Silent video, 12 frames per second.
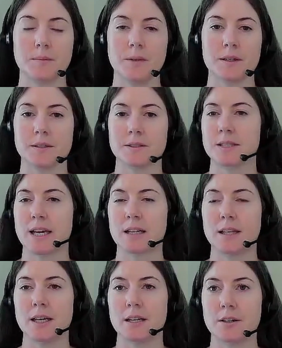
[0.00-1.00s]
Because
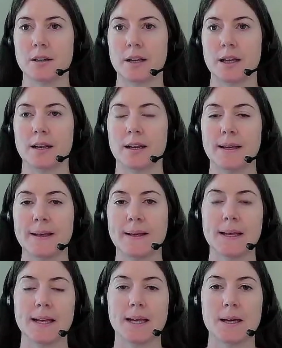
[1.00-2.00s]
satellite internet
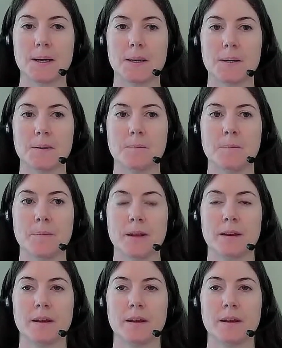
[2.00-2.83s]
um,